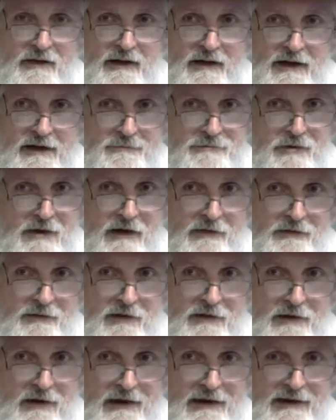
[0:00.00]
He brought the
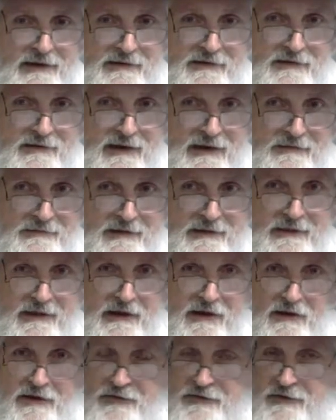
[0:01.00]
grains and
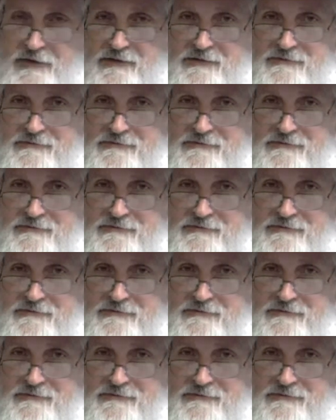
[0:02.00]
everything also.